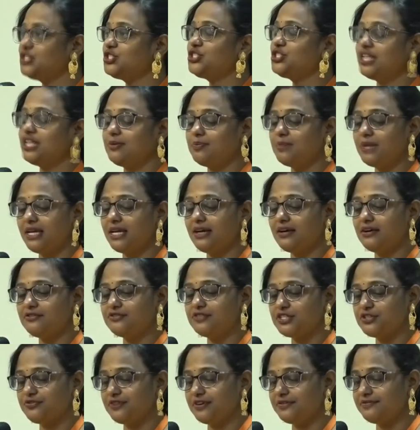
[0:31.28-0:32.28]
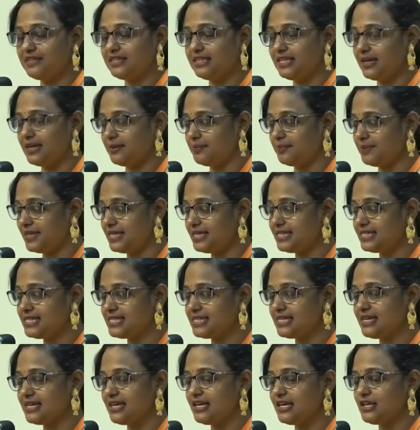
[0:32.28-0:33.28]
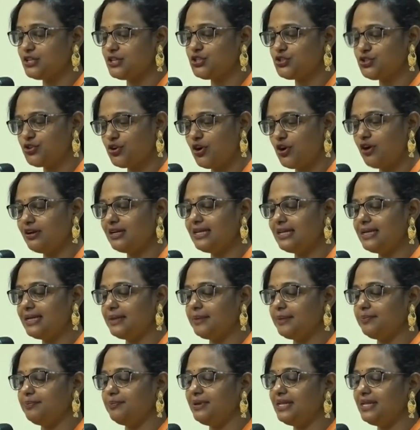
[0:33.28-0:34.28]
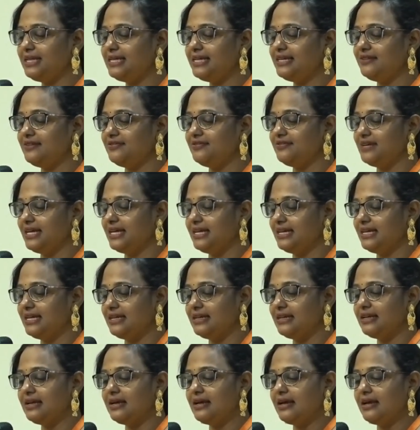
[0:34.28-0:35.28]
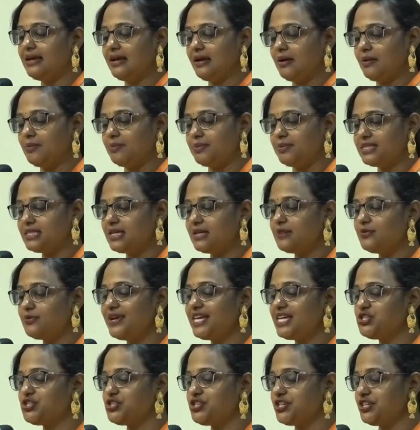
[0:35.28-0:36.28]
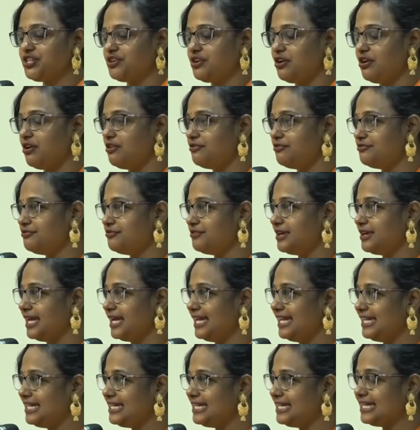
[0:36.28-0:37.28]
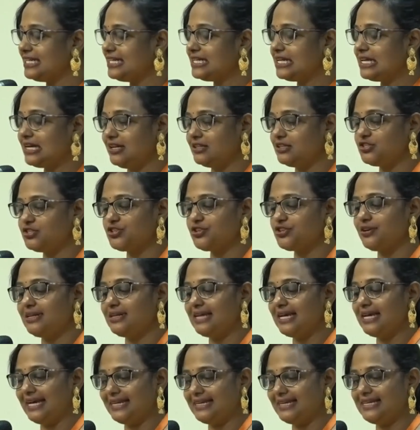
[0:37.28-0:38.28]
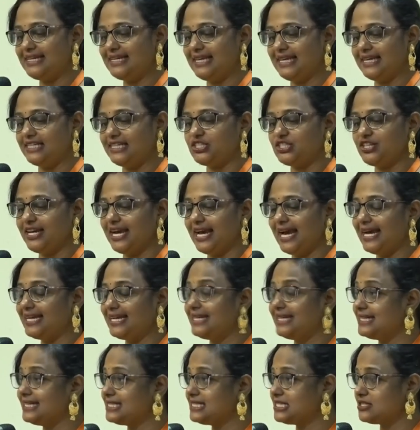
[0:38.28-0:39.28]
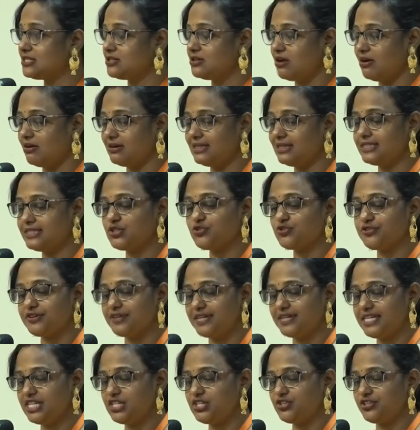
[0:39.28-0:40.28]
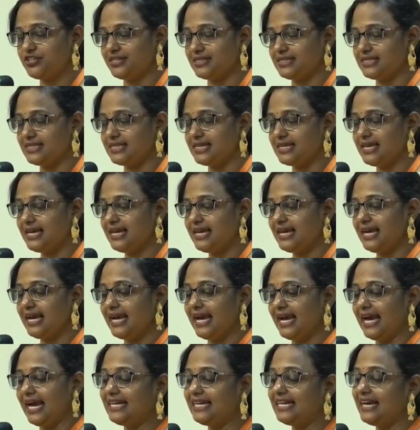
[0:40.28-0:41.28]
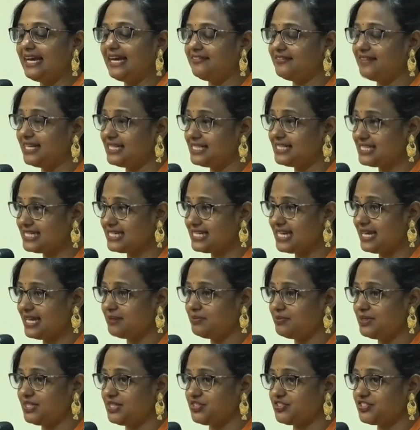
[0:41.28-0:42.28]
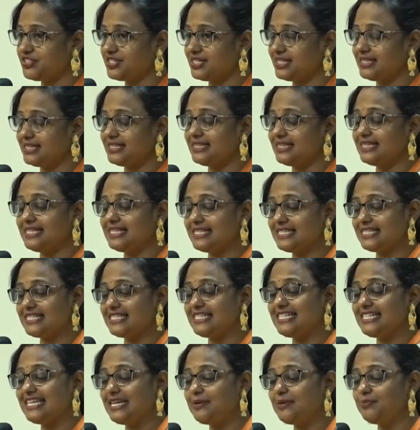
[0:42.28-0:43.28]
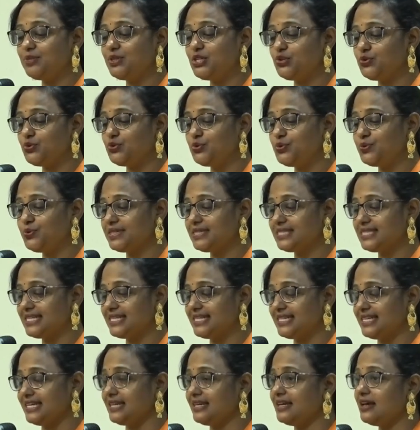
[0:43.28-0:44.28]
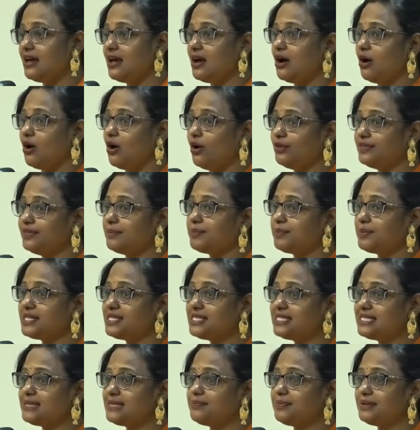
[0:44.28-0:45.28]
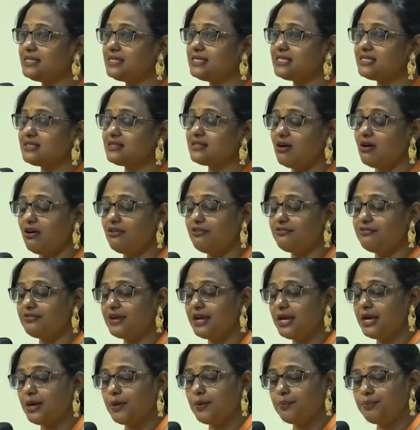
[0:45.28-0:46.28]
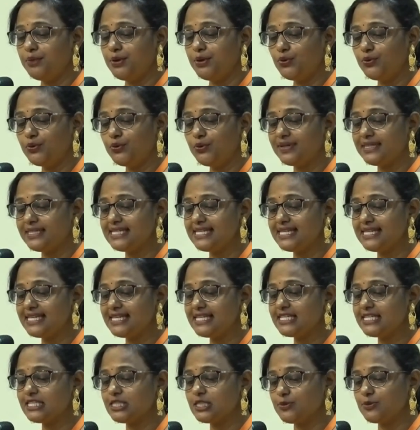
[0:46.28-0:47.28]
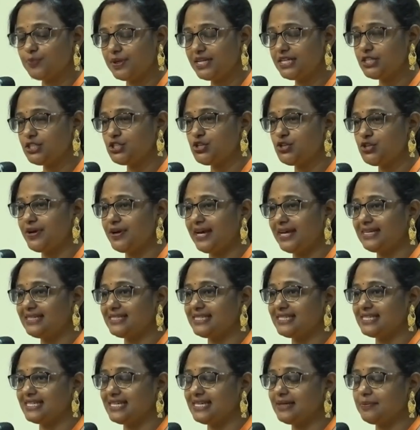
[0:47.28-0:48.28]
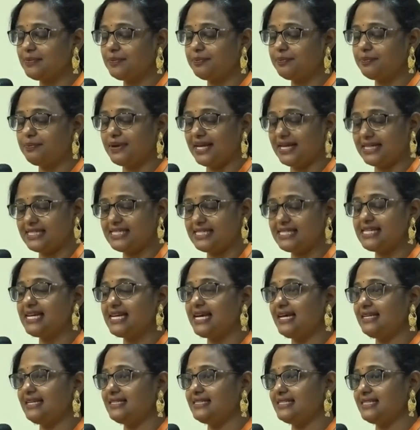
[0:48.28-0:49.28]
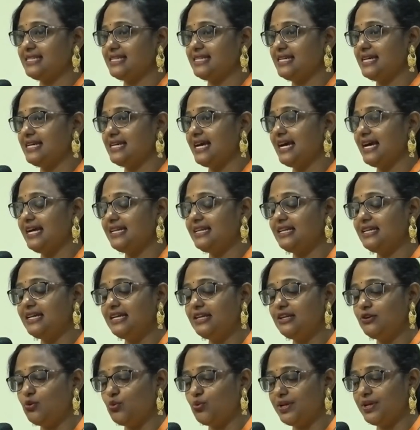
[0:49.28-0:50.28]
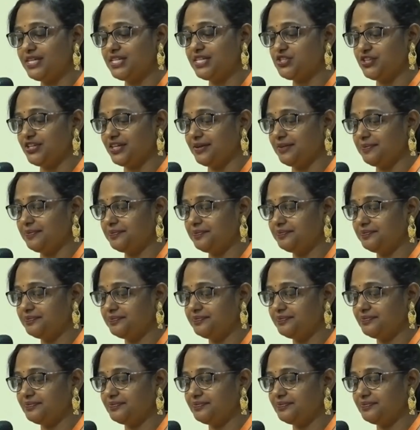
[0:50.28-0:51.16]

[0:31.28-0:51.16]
at Chinmaya Vishwavidyapeeth strongly believe in preservation of Indian cultural heritage and its knowledge traditions, and have established this deemed university on the principles of purity, spirituality, practicality, and innovation.